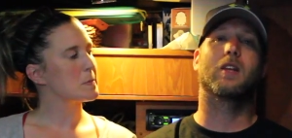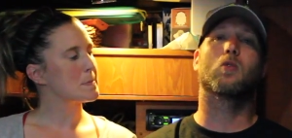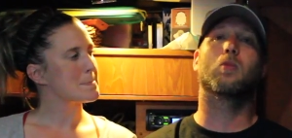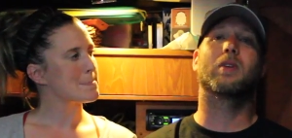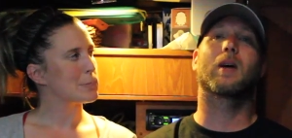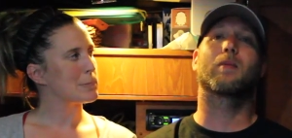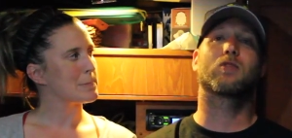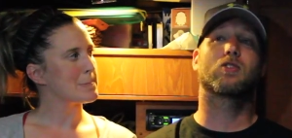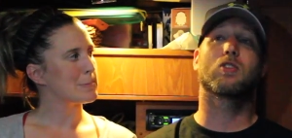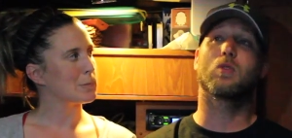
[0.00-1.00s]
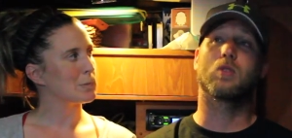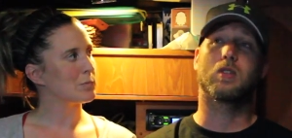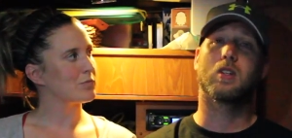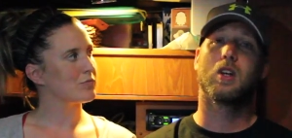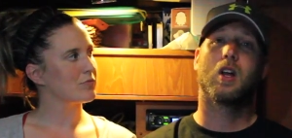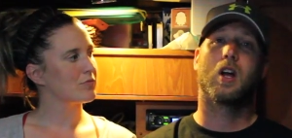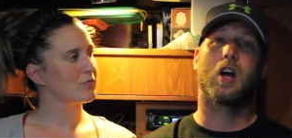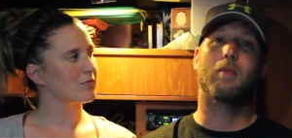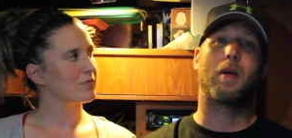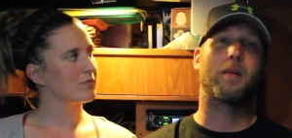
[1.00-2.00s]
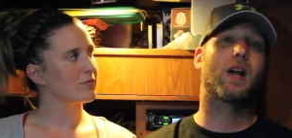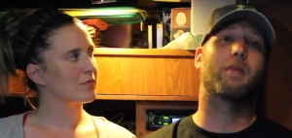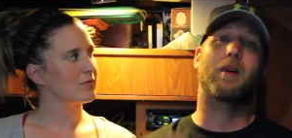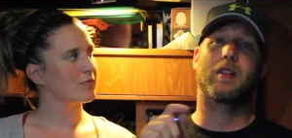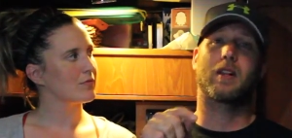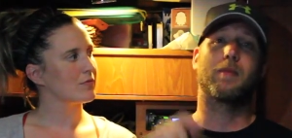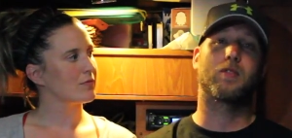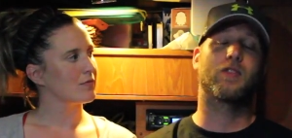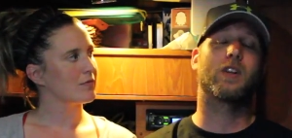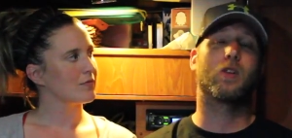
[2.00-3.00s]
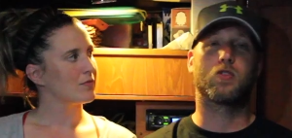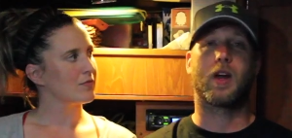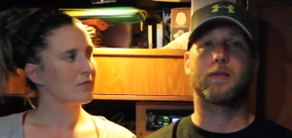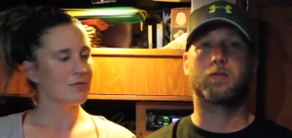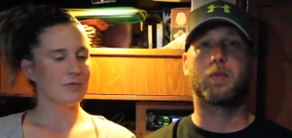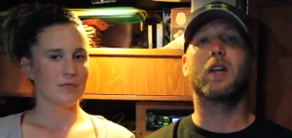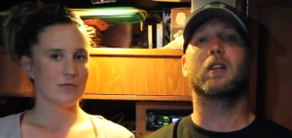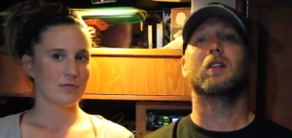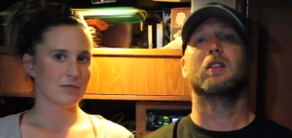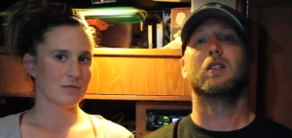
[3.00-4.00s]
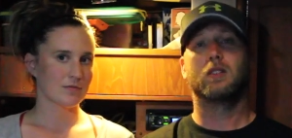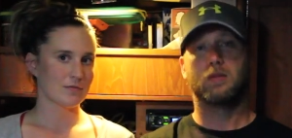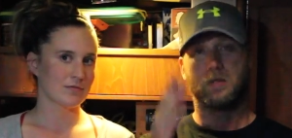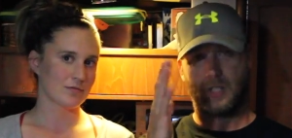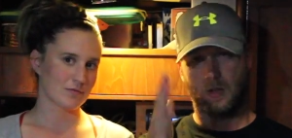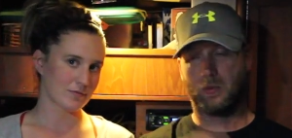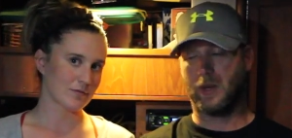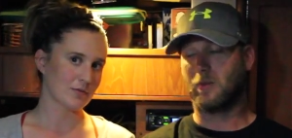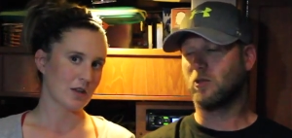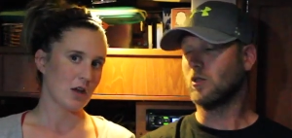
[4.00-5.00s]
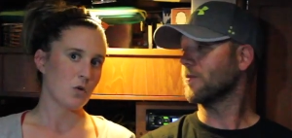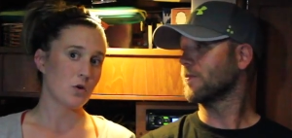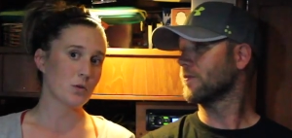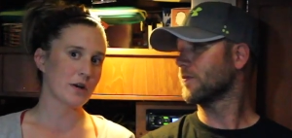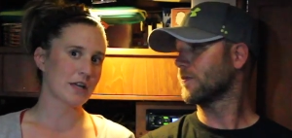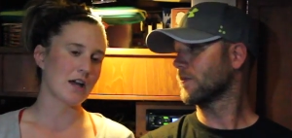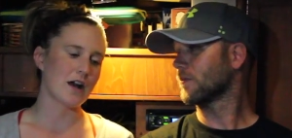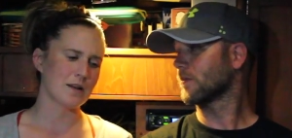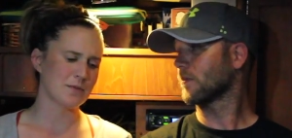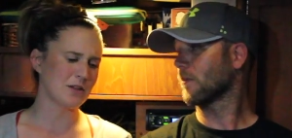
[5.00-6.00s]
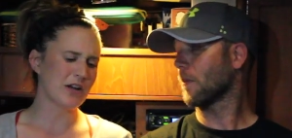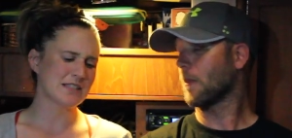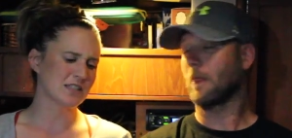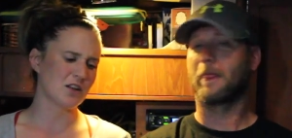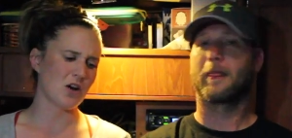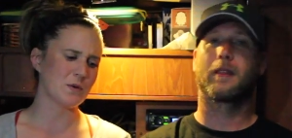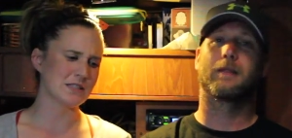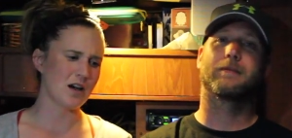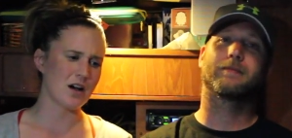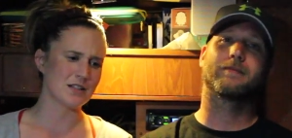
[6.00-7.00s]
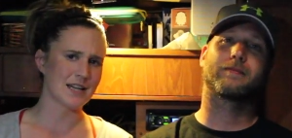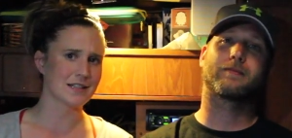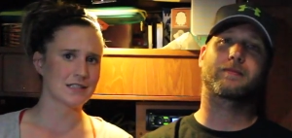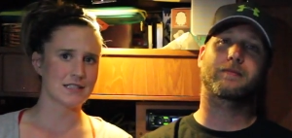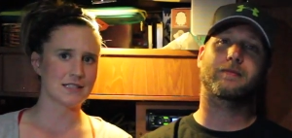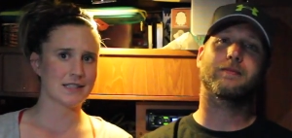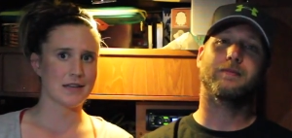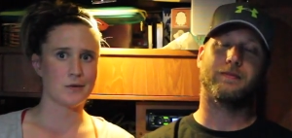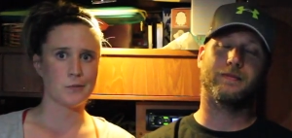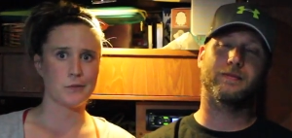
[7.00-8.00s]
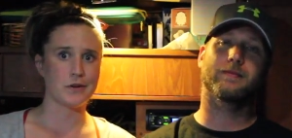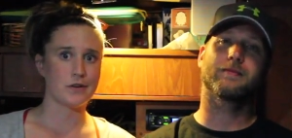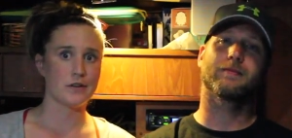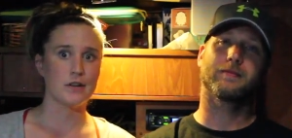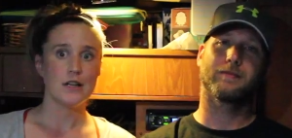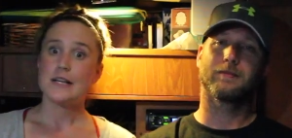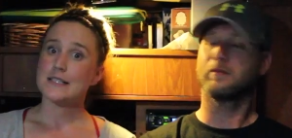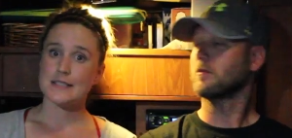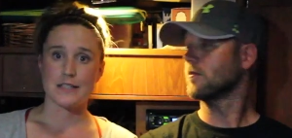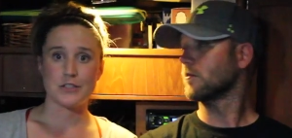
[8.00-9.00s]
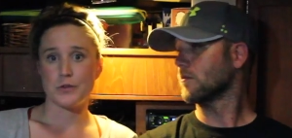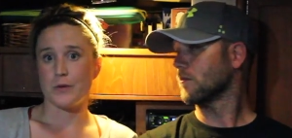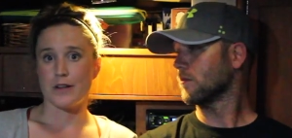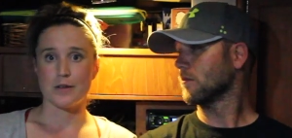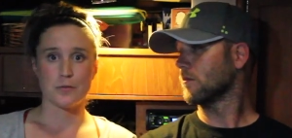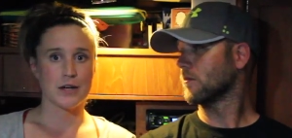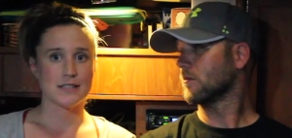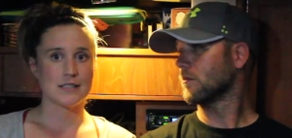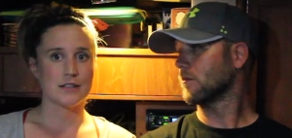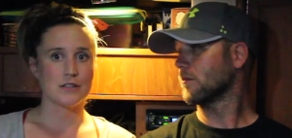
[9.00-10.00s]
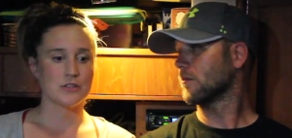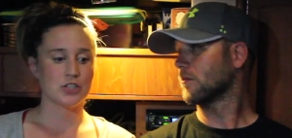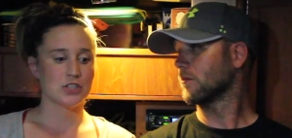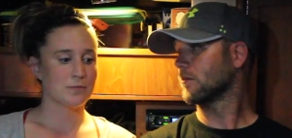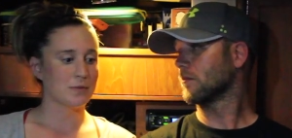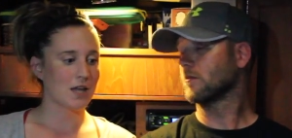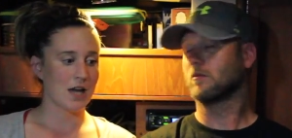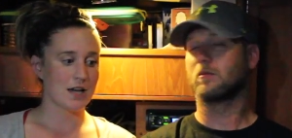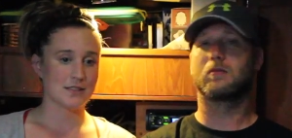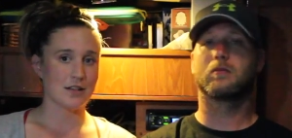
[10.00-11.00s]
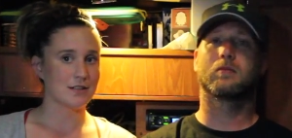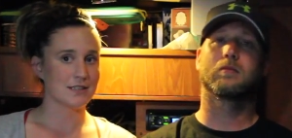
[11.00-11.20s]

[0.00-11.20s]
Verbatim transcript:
Speaker 1: It will be up soon. Maybe not by the time this video drops, but it will be up soon.
Speaker 2: We're working on it, but you guys can always contact us and we'll send you one. The price includes shipping as long